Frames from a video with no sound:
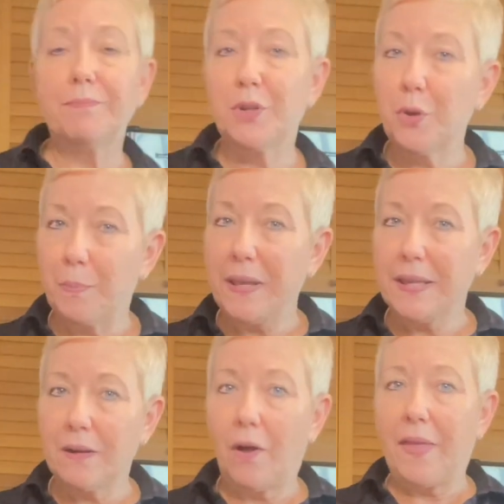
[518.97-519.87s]
poopy
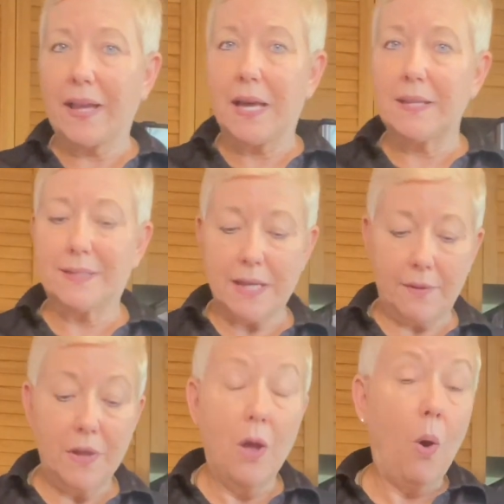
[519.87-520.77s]
and all that kind of
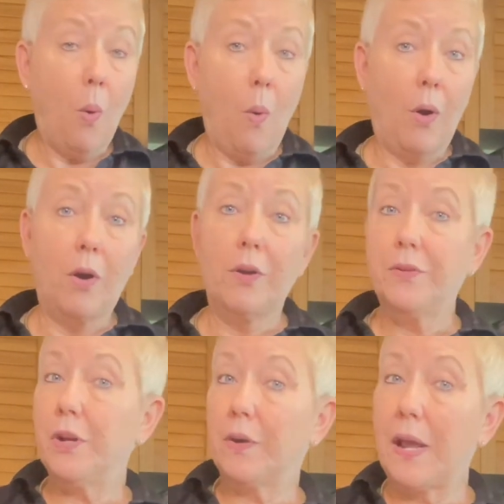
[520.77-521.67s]
stuff, or
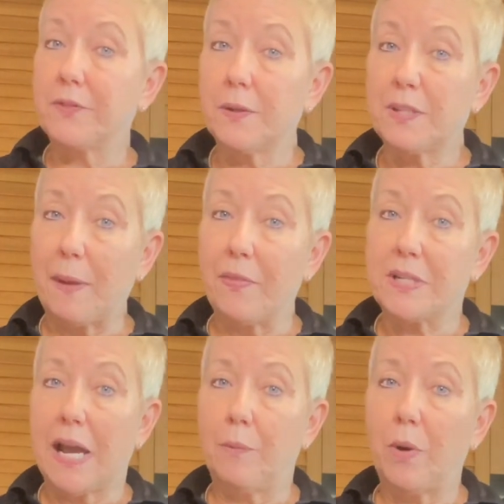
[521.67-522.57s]
you don't have to spend the
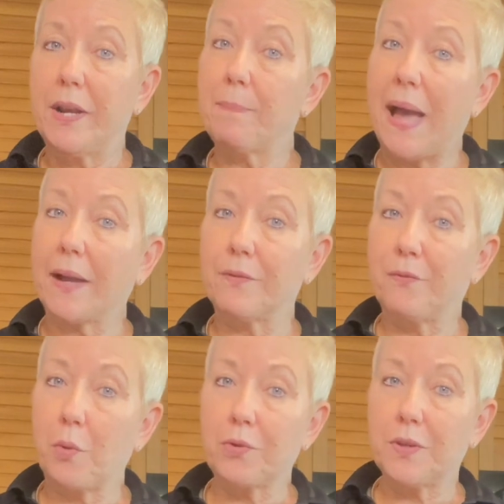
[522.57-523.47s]
time running back and
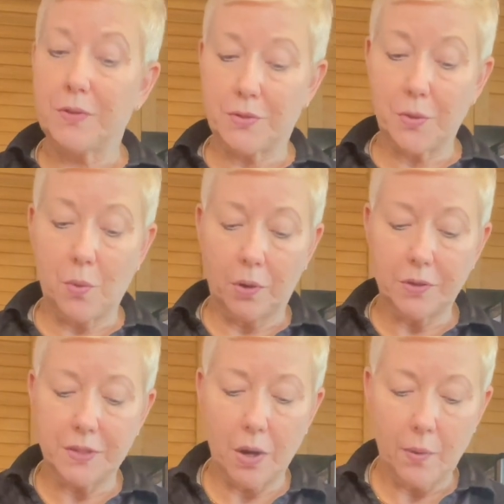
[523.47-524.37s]
forth to the store.
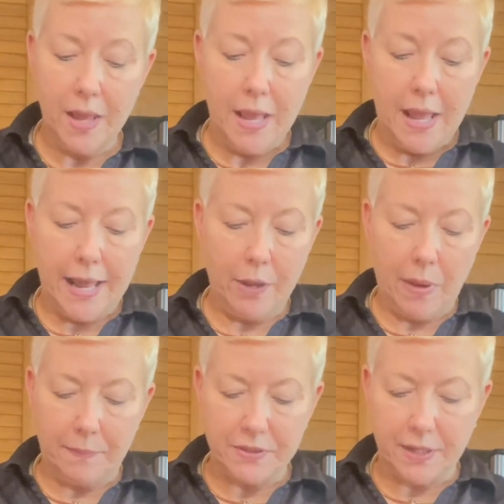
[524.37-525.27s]
So
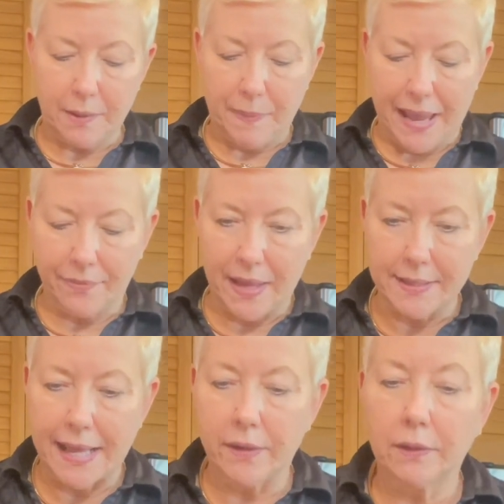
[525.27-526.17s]
anyway, I'm just gonna pat
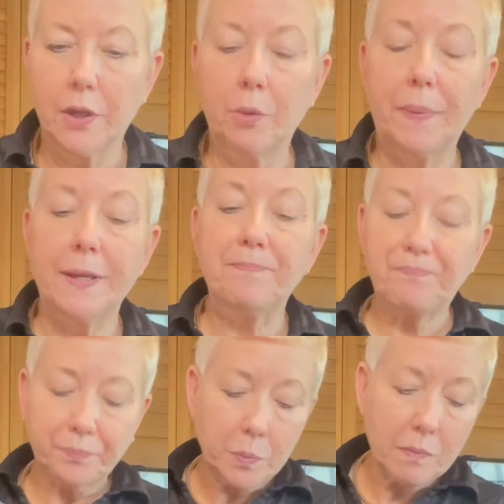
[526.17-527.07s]
that down a little
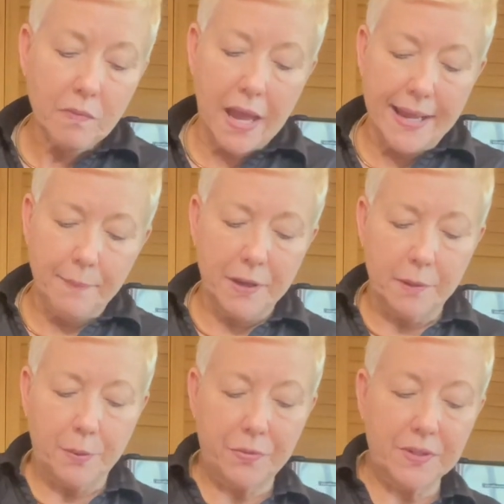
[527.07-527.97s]
bit. I am
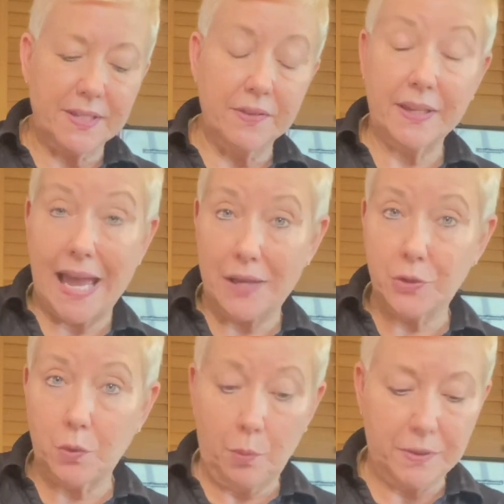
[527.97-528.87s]
gonna put this in the
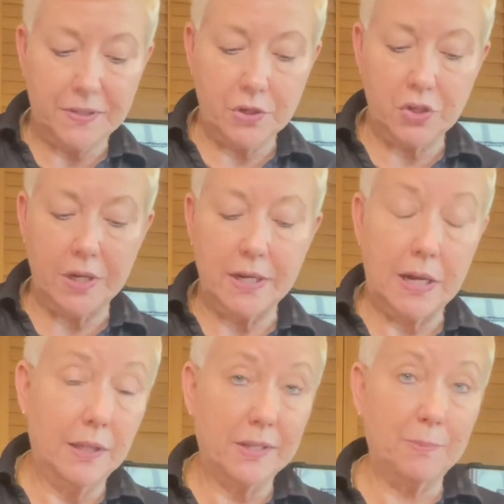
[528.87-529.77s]
casserole position, and
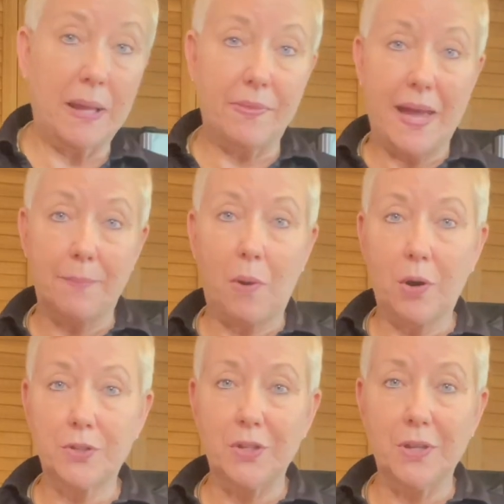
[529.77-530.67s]
I'll explain that
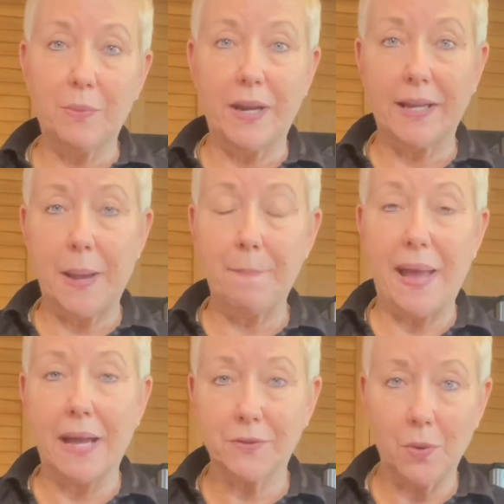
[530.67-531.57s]
part to you when I come
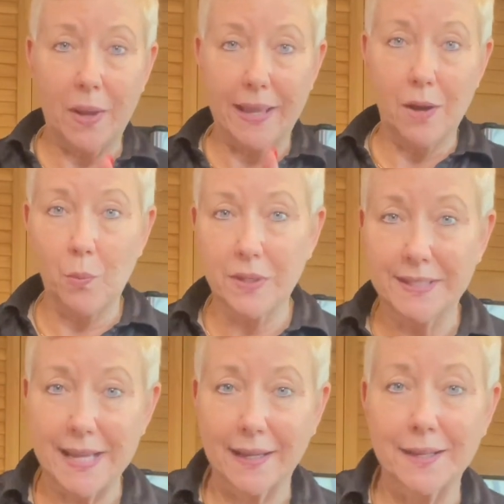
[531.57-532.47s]
back, so hang on one
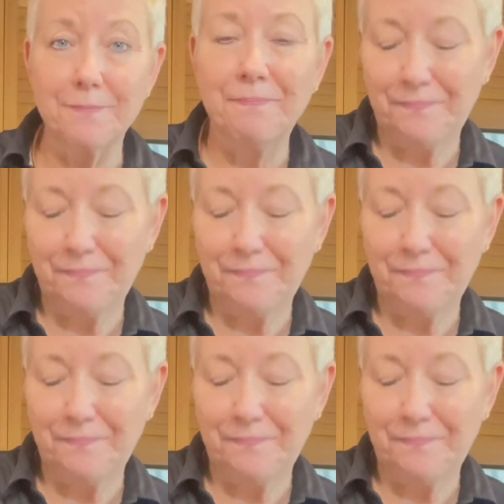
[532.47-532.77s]
second.